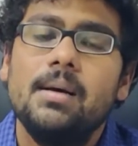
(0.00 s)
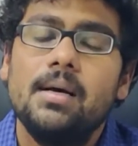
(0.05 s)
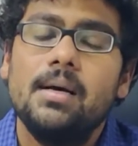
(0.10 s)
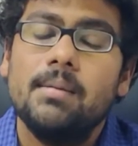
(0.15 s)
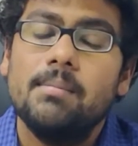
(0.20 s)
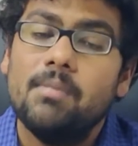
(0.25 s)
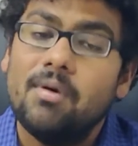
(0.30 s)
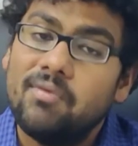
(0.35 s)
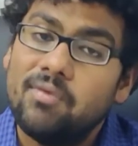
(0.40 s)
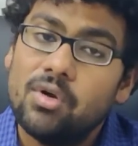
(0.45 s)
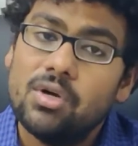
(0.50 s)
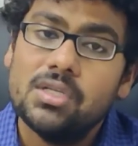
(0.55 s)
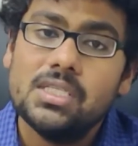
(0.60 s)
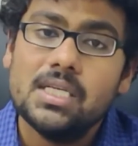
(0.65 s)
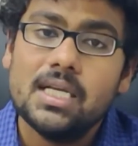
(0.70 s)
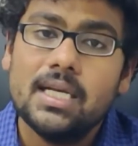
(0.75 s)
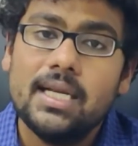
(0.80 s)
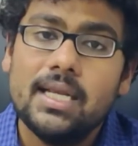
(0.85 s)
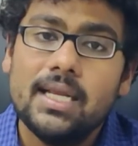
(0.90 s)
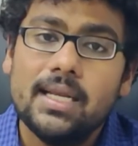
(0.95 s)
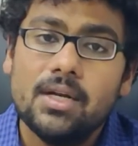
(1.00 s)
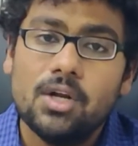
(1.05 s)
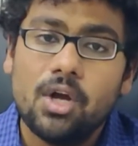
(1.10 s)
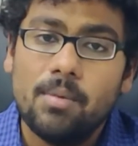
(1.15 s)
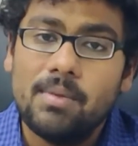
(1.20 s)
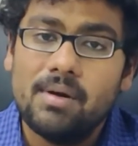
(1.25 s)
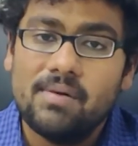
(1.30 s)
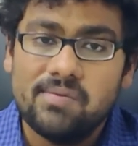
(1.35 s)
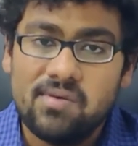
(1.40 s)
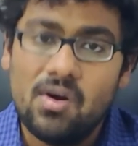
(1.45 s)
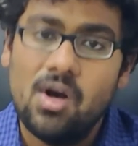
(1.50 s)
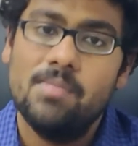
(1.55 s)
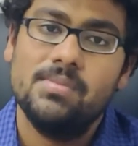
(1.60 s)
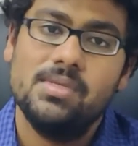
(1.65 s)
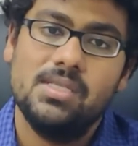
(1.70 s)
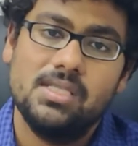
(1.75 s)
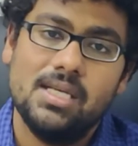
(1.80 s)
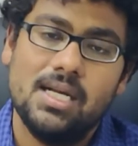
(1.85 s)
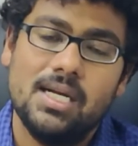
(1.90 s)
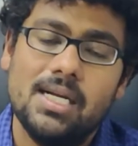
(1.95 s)
morphologically normal
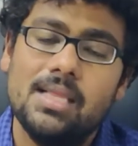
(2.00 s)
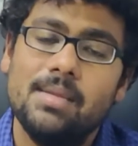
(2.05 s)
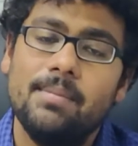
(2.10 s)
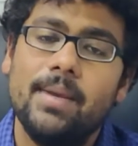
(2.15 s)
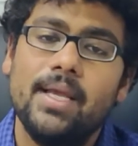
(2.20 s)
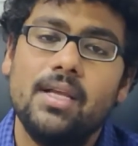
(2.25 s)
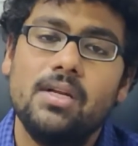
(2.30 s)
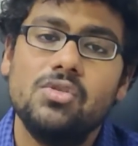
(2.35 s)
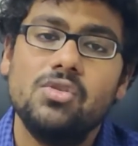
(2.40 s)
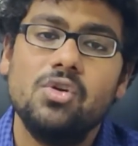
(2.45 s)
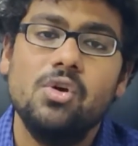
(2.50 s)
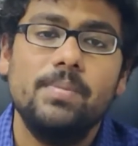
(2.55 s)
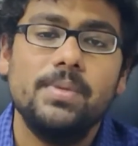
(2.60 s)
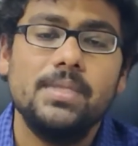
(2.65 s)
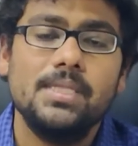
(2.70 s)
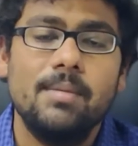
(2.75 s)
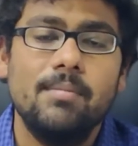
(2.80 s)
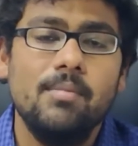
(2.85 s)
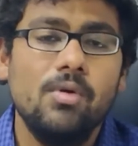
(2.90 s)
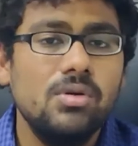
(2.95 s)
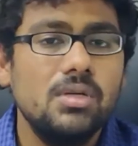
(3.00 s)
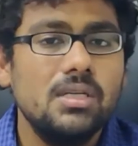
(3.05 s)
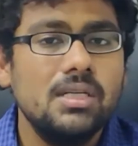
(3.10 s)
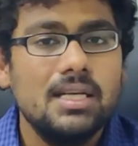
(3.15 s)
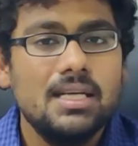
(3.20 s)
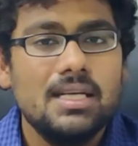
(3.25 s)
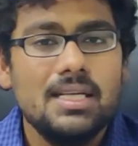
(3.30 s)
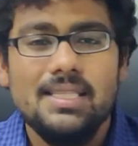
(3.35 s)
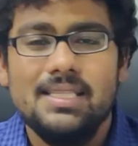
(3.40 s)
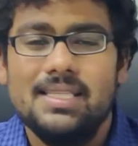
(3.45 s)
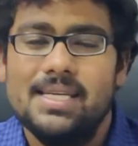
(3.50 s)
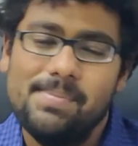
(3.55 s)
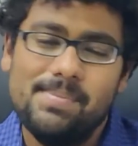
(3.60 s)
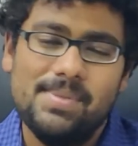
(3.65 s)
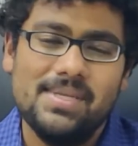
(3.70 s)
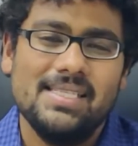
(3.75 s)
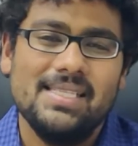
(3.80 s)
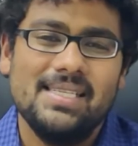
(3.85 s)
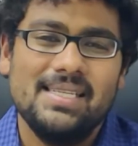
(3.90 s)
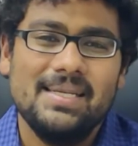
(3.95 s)
forms under the microscope is about
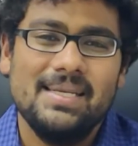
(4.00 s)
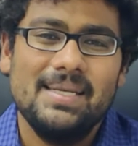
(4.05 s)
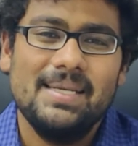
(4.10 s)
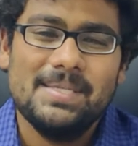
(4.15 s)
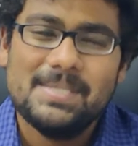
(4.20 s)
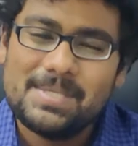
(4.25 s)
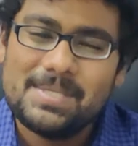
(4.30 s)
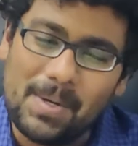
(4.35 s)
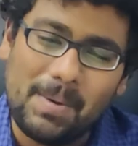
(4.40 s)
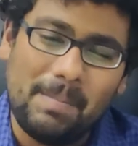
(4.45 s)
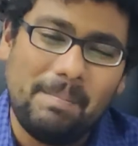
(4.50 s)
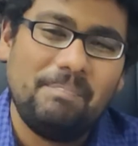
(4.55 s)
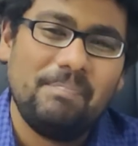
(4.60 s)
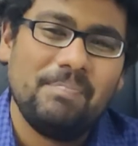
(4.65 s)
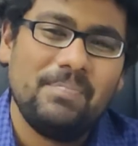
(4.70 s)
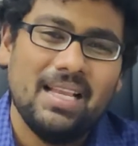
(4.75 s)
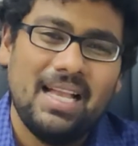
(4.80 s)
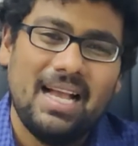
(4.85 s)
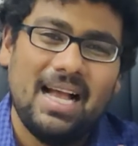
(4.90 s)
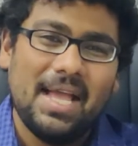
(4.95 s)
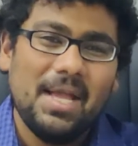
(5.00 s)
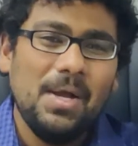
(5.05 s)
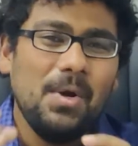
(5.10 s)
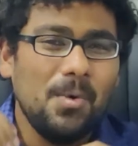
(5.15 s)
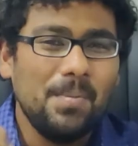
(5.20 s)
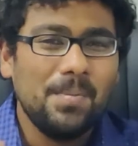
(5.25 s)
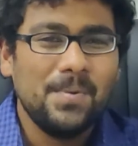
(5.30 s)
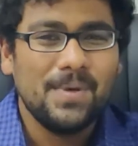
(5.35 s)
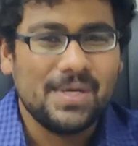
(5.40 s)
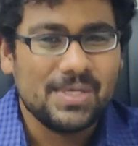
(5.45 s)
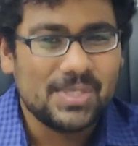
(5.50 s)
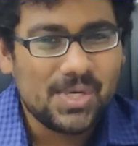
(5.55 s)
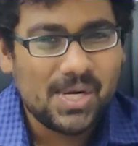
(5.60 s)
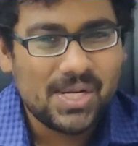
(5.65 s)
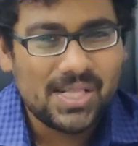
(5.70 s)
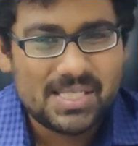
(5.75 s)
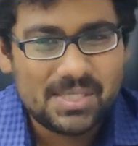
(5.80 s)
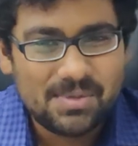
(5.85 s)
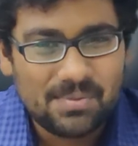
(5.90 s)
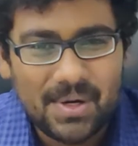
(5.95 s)
3%. So I hope you
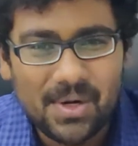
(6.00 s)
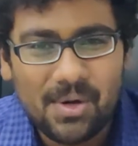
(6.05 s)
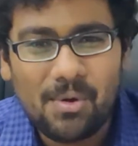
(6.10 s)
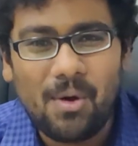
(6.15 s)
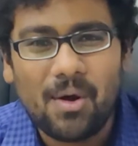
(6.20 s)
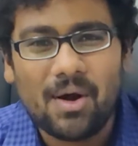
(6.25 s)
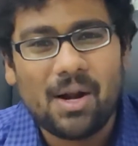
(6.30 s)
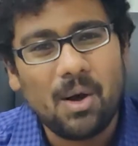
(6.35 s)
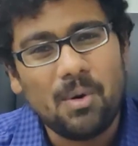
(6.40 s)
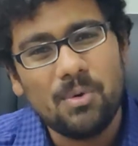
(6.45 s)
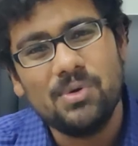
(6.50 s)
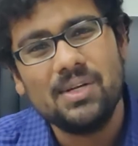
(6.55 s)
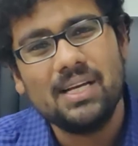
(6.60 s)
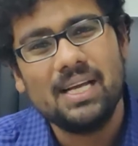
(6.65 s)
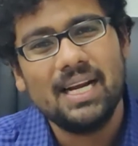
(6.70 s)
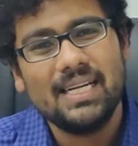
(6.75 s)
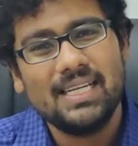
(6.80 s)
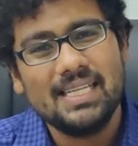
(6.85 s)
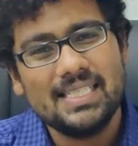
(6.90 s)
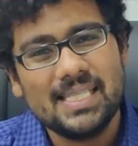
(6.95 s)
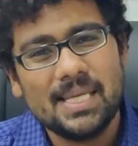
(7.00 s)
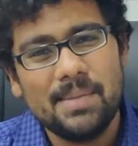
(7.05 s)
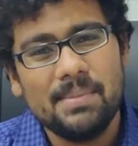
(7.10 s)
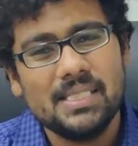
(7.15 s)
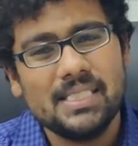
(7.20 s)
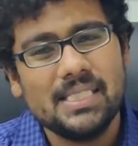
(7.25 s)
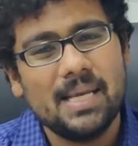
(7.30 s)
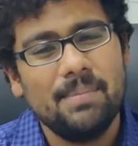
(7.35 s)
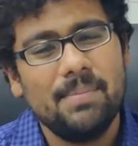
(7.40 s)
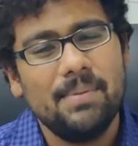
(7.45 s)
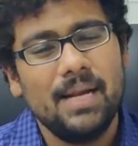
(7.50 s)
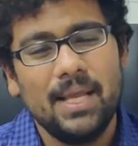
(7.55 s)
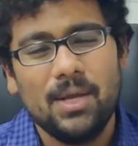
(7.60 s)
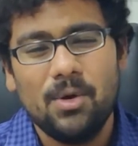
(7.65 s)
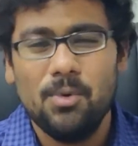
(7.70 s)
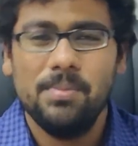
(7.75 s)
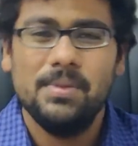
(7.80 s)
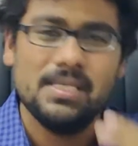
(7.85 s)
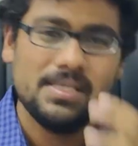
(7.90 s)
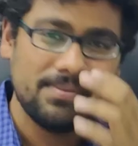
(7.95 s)
enjoyed this video on how to collect a semen sample. I
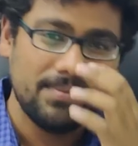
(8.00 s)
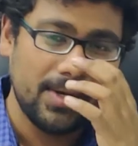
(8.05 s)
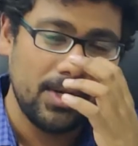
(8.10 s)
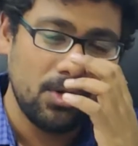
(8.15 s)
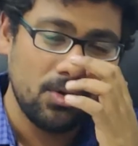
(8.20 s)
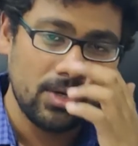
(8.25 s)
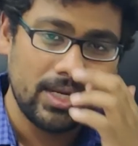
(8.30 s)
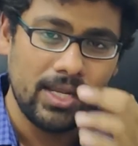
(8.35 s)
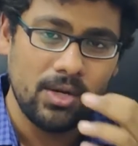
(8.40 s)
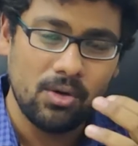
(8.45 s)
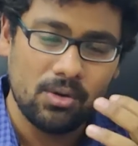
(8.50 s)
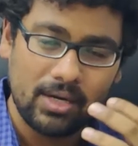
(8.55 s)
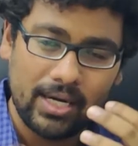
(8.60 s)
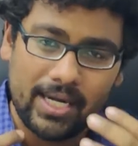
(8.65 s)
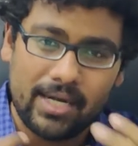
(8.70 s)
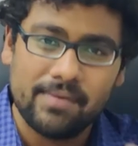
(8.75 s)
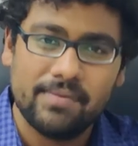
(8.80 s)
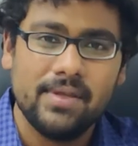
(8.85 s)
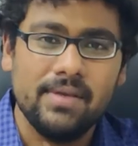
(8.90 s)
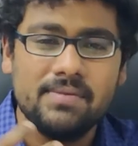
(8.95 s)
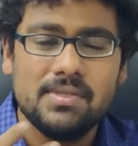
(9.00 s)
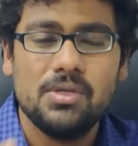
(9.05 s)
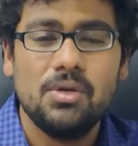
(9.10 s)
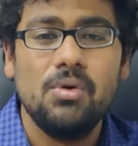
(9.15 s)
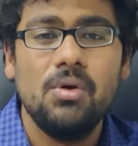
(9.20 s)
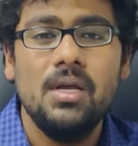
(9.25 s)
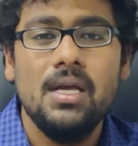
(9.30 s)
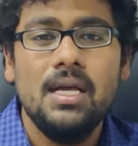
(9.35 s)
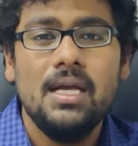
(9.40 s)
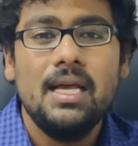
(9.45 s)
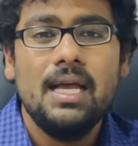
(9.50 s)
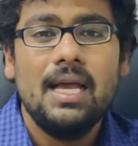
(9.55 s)
hope this video, you know, kind of gives you,